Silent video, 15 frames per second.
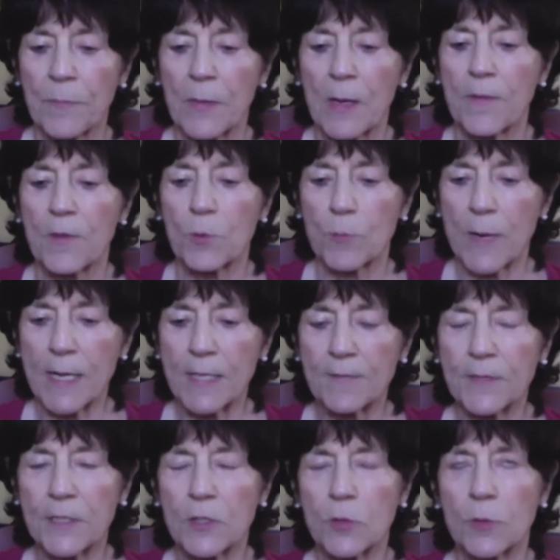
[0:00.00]
the rate of
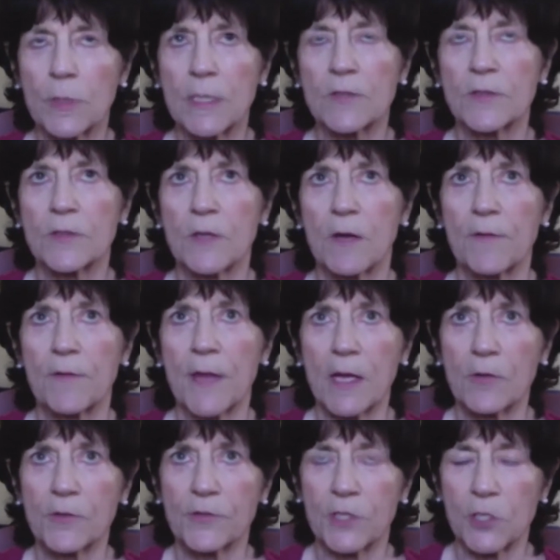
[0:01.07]
increase of the
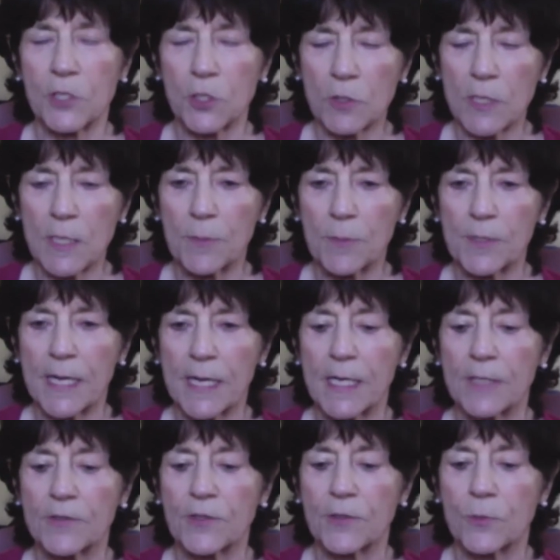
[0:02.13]
health security
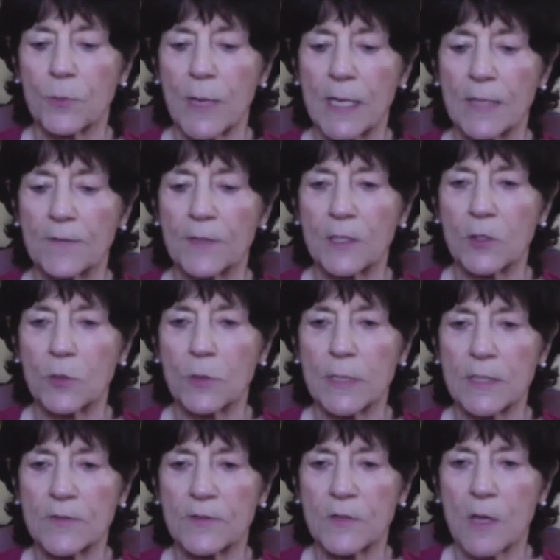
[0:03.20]
plan to the rate of
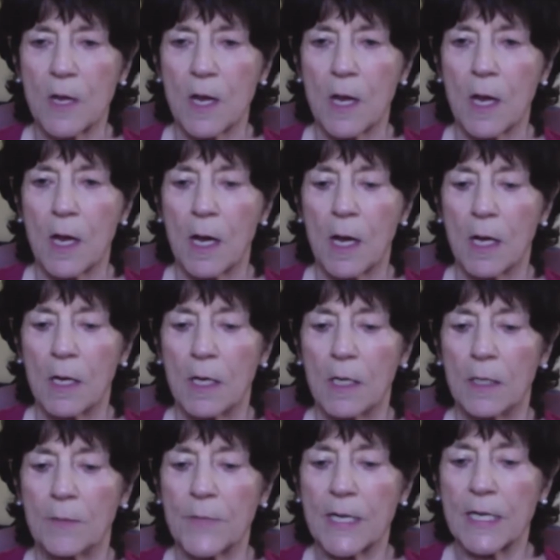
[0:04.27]
increase
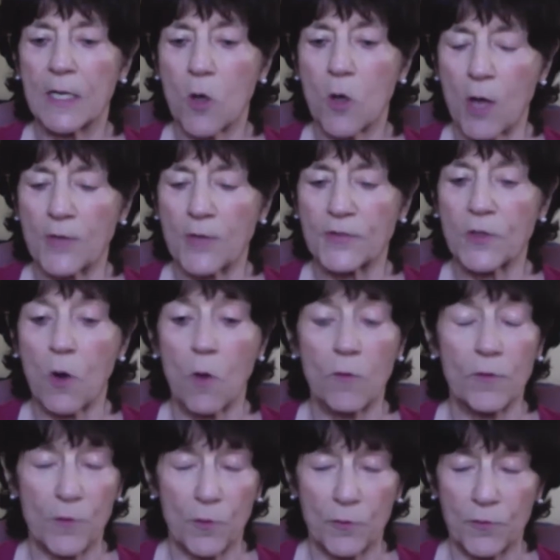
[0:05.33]
um, in costs
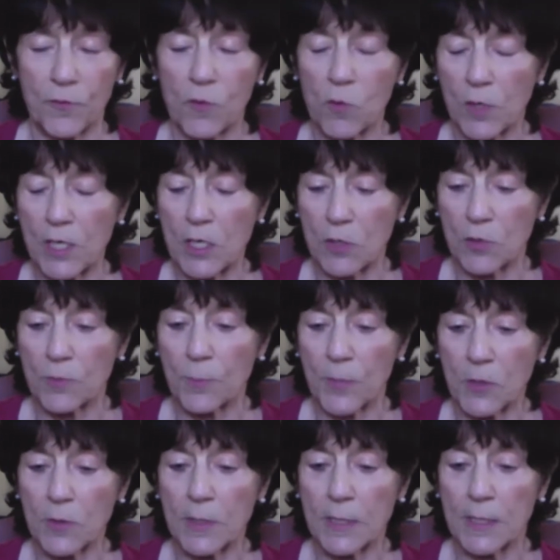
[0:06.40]
over the four-year
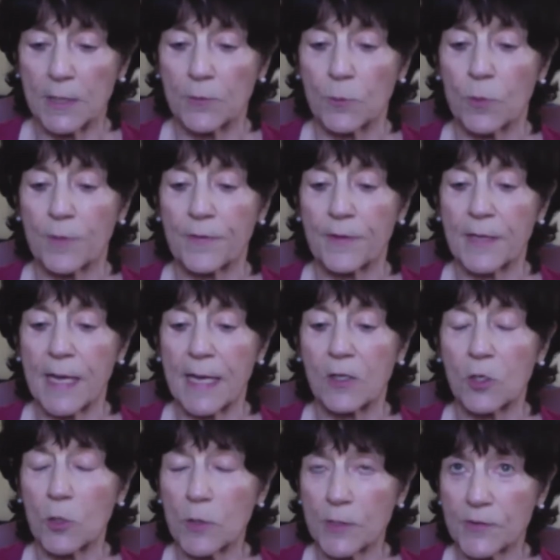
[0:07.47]
period with that
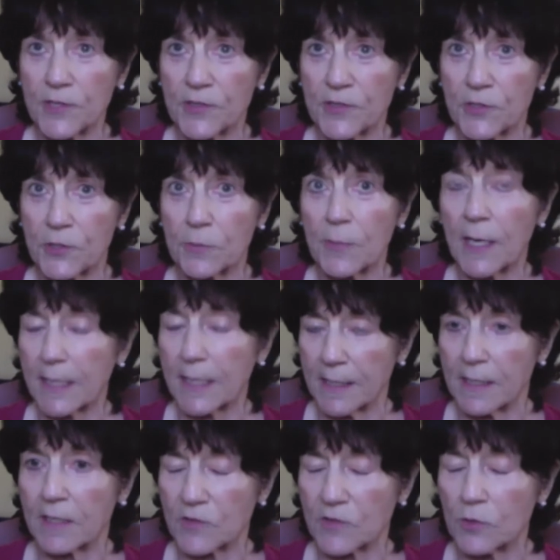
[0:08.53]
current system,
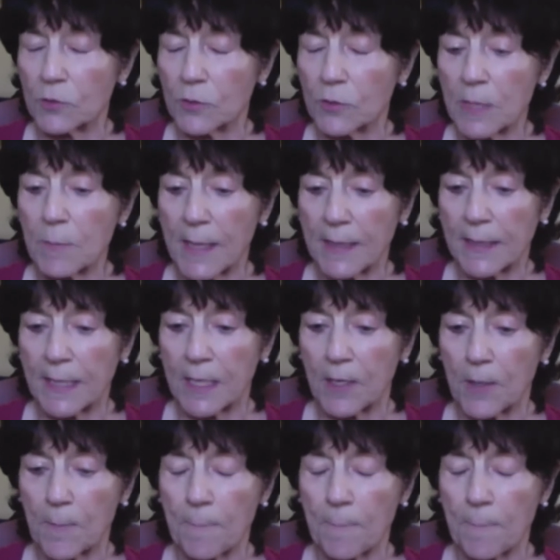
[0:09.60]
again excluding Medicare,